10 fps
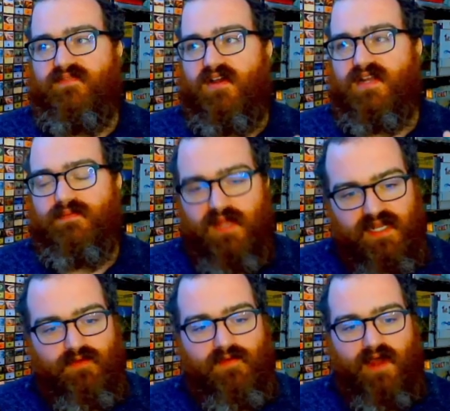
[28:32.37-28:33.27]
already played
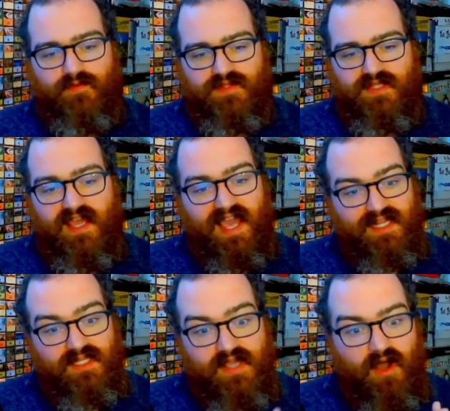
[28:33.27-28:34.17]
around with it
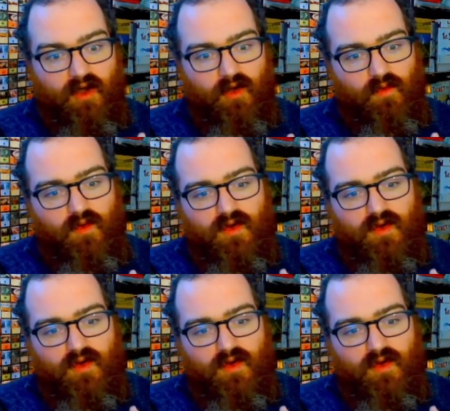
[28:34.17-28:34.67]
and know,